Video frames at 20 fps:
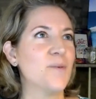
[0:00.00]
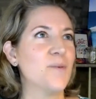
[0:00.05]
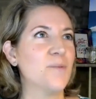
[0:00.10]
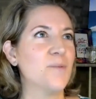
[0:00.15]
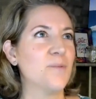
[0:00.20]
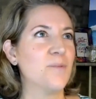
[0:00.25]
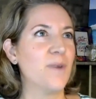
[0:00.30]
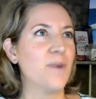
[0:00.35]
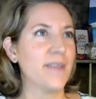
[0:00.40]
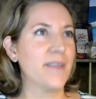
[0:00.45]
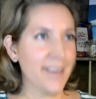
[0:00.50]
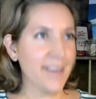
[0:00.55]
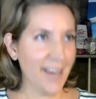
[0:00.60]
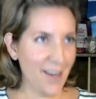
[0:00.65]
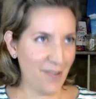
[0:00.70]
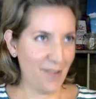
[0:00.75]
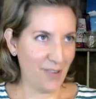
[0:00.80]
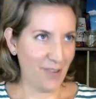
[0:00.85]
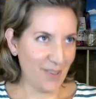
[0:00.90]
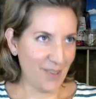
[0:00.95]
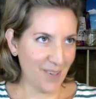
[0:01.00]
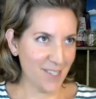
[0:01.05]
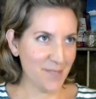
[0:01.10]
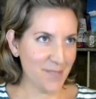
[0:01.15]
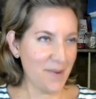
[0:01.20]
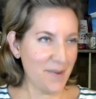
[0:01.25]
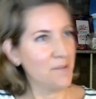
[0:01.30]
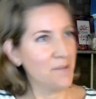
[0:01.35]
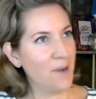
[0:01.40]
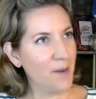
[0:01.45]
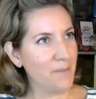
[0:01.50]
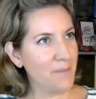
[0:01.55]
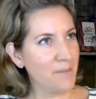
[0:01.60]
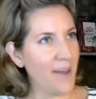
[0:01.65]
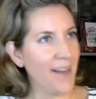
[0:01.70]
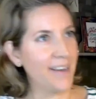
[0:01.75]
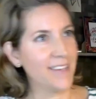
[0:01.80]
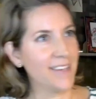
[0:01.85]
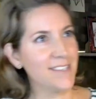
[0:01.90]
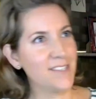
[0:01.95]
One thing I've learned about
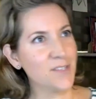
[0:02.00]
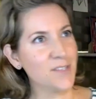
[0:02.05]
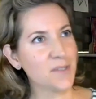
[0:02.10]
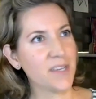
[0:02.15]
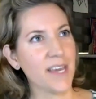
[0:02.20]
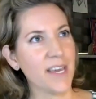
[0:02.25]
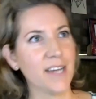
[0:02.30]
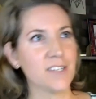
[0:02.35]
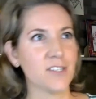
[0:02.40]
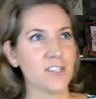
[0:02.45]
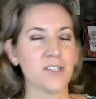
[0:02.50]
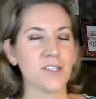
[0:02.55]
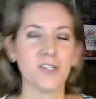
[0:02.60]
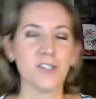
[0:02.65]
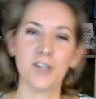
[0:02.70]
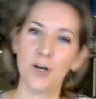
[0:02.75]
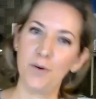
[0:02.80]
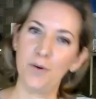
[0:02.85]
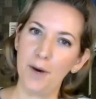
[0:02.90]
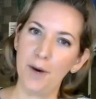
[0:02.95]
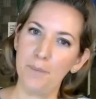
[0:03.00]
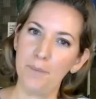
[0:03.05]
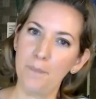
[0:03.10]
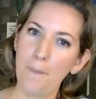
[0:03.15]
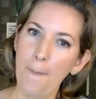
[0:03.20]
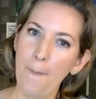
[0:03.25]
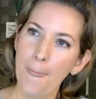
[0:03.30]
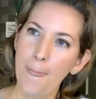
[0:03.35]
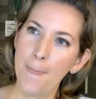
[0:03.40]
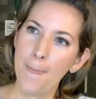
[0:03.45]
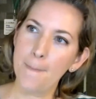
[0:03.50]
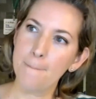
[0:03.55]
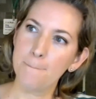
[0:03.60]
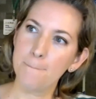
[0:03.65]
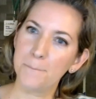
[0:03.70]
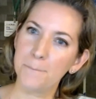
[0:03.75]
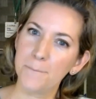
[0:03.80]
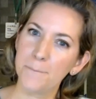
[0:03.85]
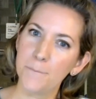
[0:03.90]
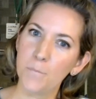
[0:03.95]
Wattpad is you can't just show up
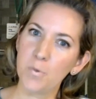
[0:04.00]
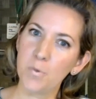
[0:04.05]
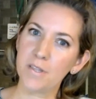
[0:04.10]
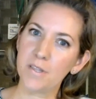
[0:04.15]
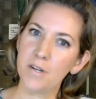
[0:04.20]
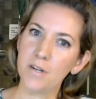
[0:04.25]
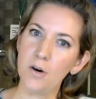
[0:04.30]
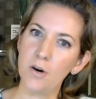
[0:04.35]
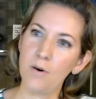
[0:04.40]
with no